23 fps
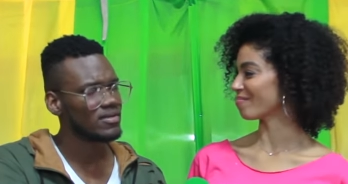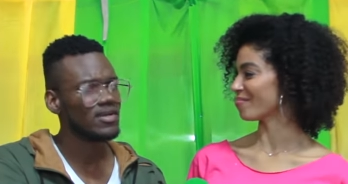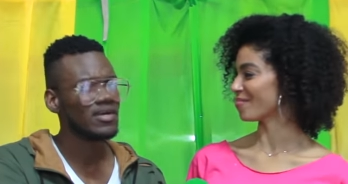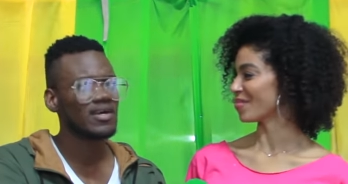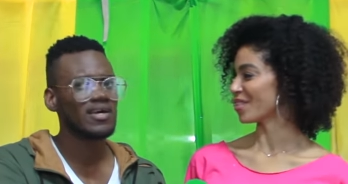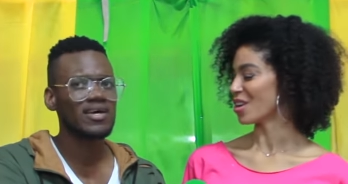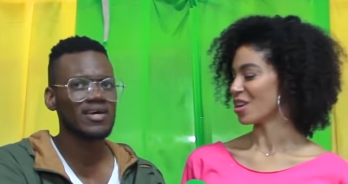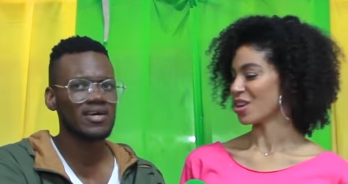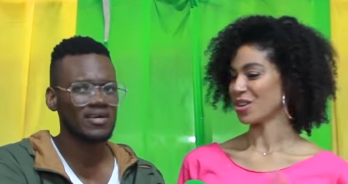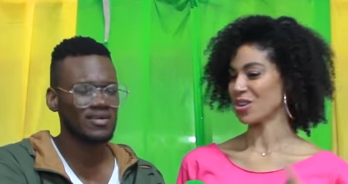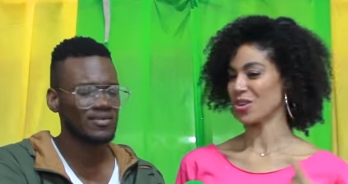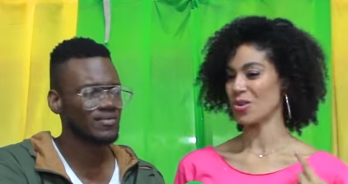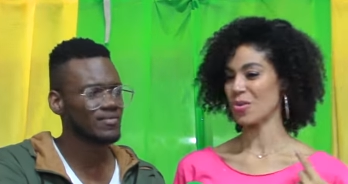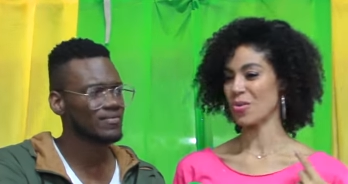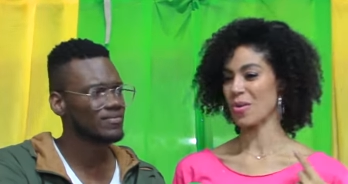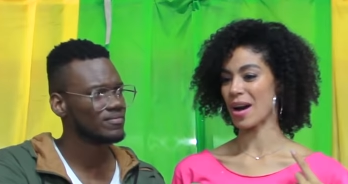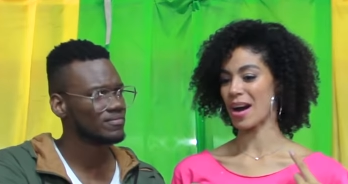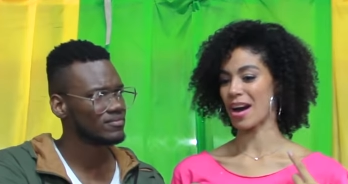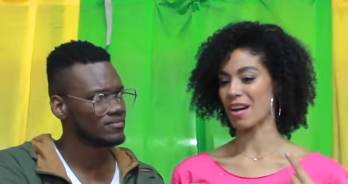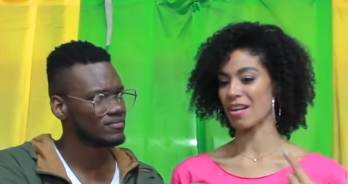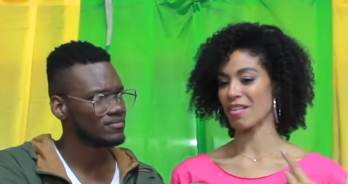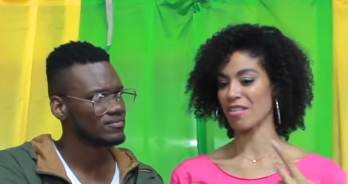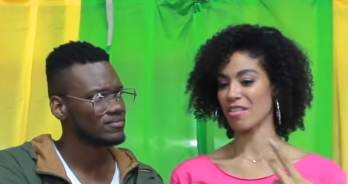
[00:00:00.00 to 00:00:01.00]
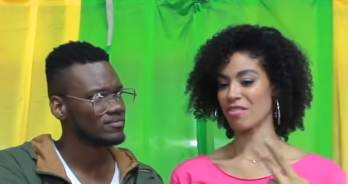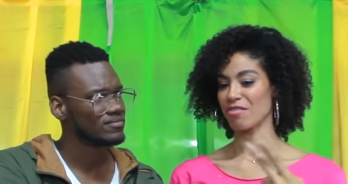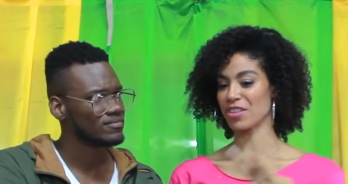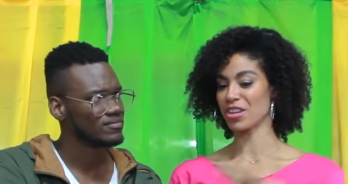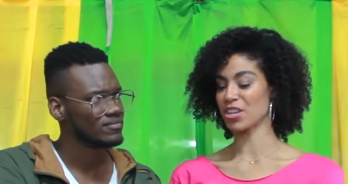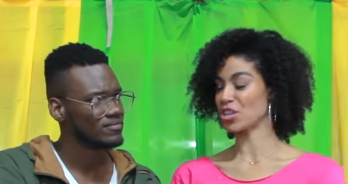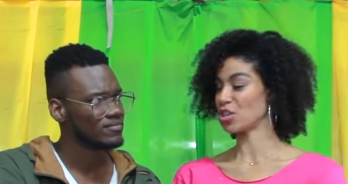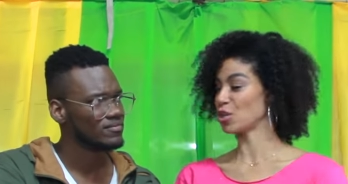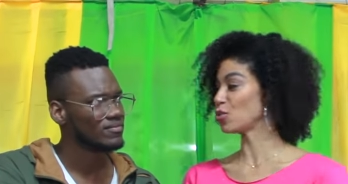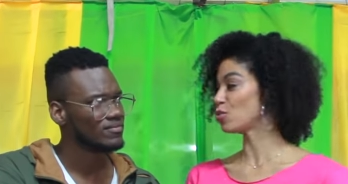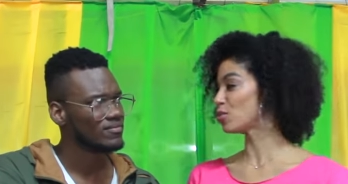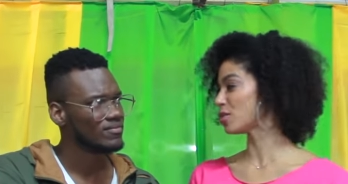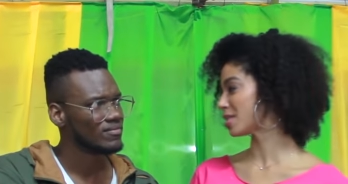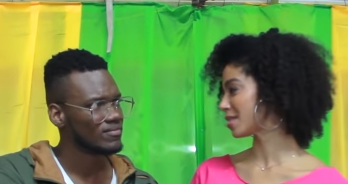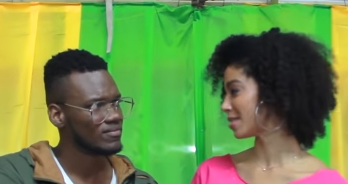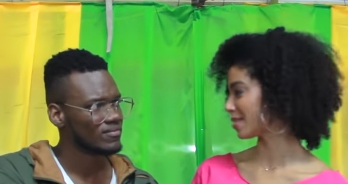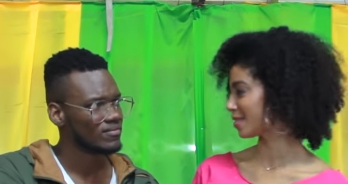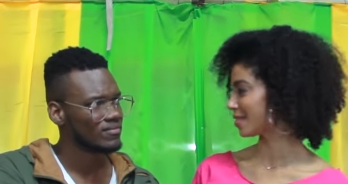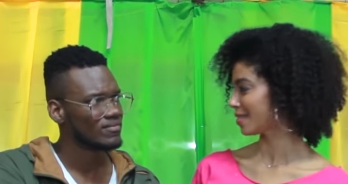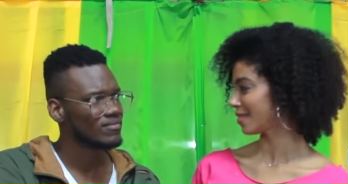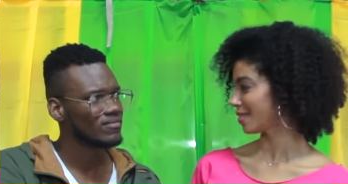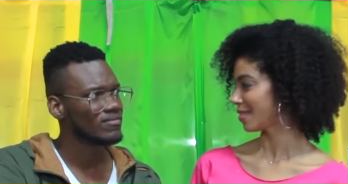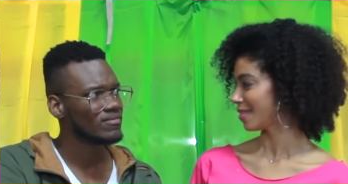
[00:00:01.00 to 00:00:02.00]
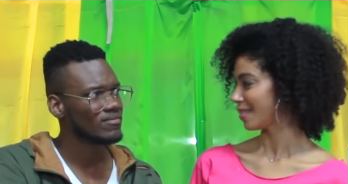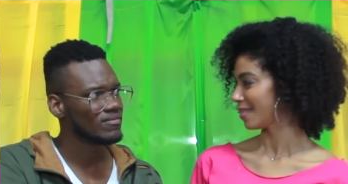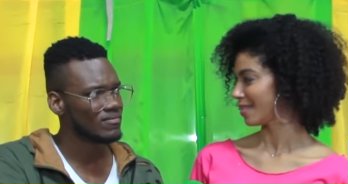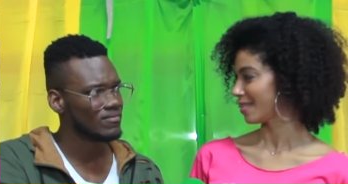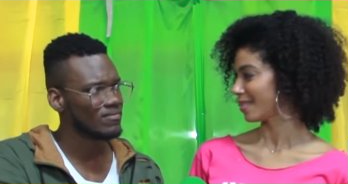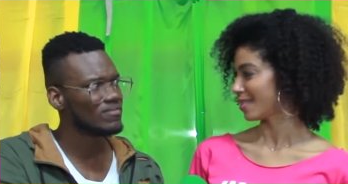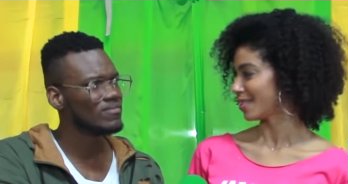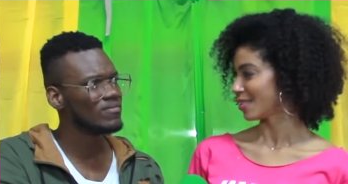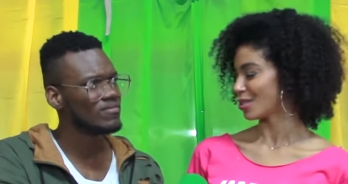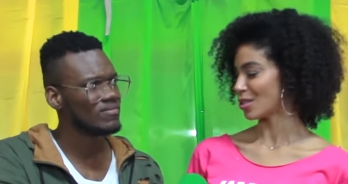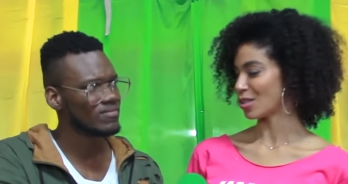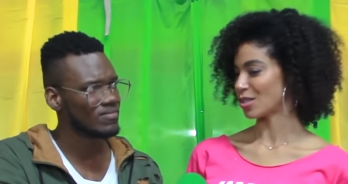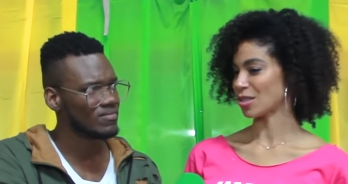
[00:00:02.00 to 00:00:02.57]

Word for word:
Speaker 1: Yeah. You are reduced mm-hmm.